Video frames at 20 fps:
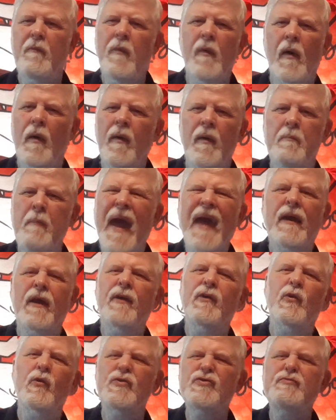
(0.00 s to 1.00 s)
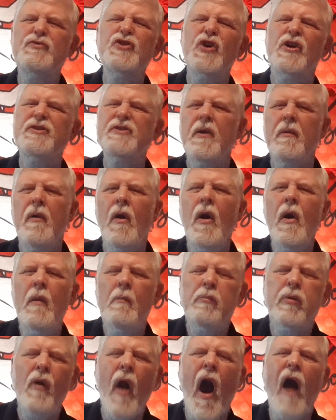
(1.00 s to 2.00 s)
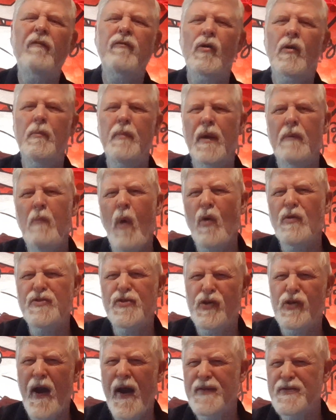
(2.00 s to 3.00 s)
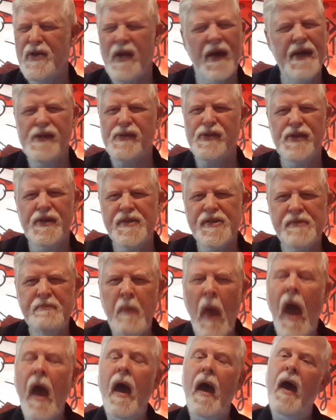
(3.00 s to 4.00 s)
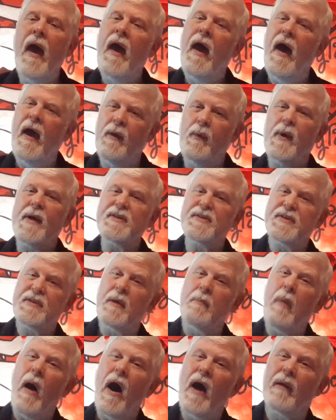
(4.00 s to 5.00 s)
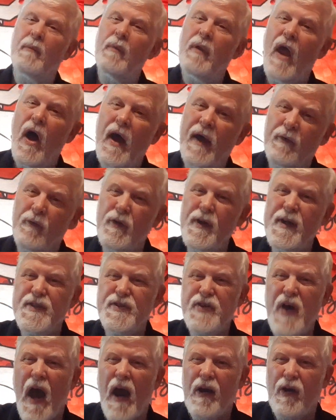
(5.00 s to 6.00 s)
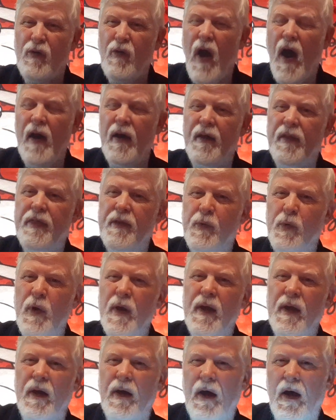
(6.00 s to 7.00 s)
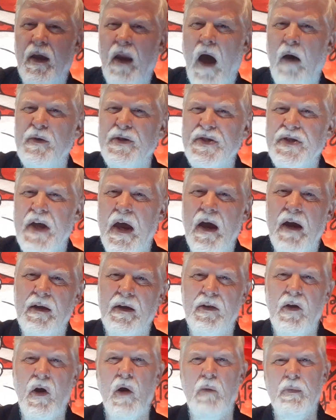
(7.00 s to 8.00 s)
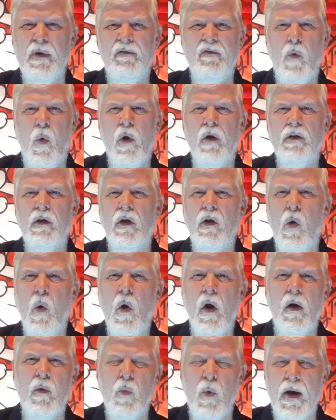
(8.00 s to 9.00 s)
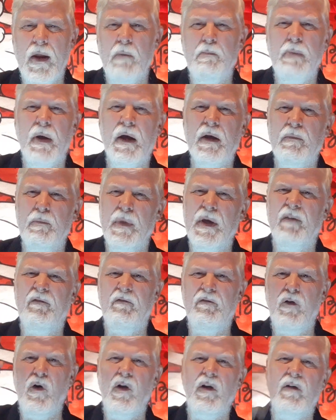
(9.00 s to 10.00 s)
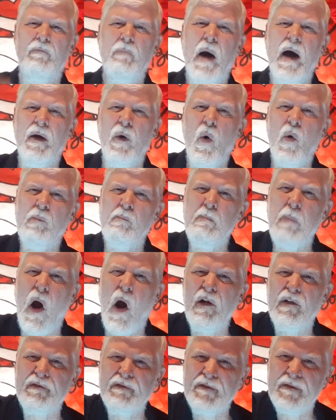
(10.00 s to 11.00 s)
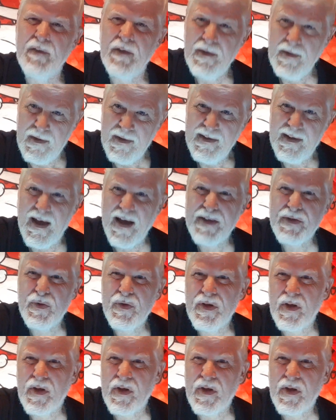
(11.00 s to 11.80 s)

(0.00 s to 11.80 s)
uh, made into just a proverb in most translations. Anyways, the bottom line, read Zechariah 3, and I was standing there before the Lord when he picked me full of my own birth. That's